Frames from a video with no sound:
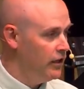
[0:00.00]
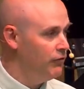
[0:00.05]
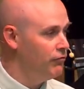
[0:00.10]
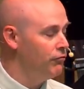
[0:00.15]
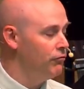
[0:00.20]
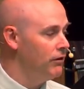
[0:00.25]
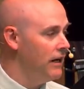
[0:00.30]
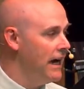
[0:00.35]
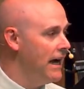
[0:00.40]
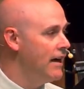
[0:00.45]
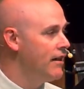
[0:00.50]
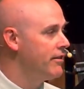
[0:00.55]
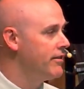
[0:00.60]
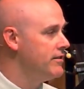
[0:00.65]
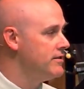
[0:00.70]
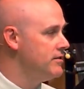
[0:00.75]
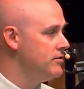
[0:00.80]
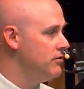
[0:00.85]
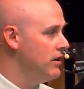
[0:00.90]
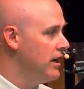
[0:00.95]
if
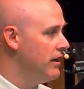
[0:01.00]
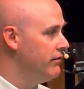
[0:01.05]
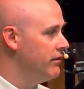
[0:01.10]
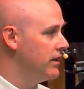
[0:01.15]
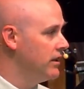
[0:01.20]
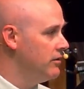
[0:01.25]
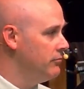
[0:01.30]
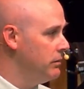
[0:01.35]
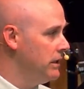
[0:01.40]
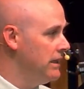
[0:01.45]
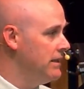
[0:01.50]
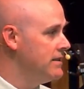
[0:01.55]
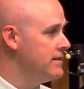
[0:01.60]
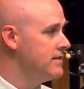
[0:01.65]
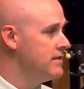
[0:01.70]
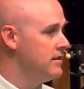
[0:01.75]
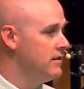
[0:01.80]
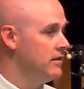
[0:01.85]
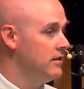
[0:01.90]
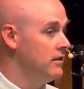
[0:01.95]
wrath is driving the
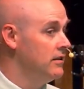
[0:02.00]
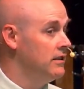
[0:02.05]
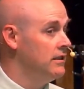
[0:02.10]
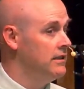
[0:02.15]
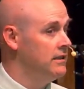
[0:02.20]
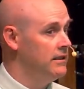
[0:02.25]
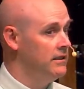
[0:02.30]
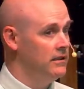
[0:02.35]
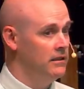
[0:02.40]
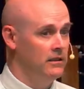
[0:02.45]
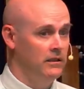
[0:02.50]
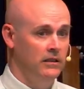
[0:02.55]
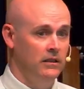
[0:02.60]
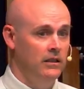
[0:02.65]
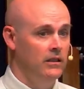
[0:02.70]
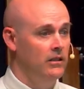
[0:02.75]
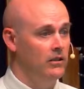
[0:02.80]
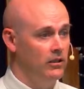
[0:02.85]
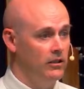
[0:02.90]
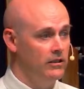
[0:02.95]
bus,
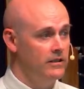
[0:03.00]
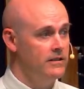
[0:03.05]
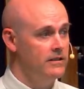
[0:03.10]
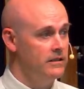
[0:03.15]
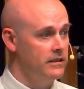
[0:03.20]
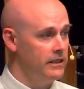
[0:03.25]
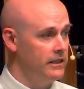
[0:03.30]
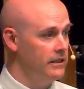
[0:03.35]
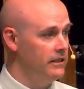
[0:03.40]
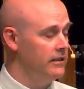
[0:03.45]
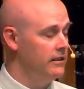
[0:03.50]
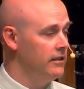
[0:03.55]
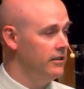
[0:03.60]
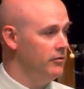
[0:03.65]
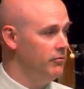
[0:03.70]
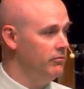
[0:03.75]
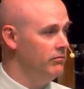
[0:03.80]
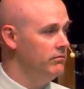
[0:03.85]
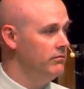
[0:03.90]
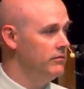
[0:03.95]

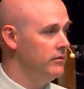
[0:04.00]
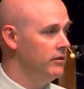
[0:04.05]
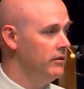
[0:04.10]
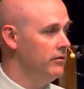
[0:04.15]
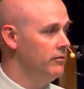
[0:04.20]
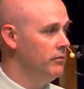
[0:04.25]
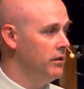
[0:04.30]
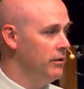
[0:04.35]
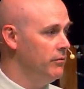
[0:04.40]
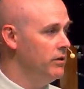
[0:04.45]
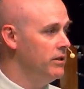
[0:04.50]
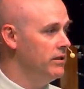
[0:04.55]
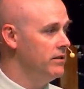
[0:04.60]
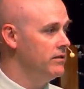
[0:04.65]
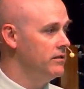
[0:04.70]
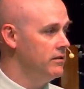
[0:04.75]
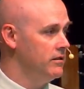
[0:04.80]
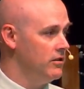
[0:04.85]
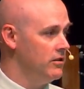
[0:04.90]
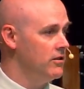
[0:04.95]
honestly, maybe
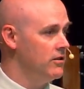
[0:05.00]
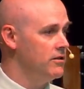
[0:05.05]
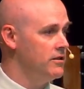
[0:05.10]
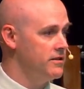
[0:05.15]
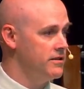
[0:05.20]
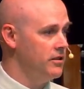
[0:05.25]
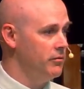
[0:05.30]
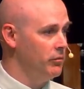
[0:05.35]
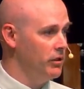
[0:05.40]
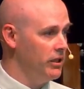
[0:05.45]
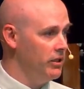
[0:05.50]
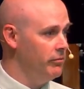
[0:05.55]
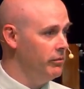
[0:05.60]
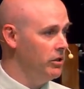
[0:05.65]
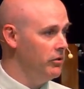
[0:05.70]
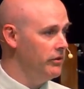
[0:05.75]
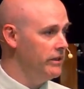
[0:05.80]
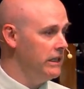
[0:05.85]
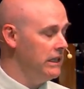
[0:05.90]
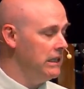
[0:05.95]
talk to somebody
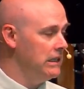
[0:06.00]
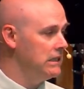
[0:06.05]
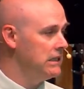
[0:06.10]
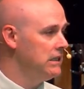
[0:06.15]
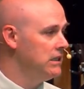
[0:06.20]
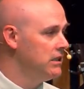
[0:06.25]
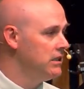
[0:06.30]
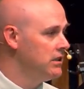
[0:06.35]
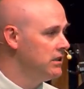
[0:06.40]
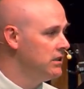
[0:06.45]
about that.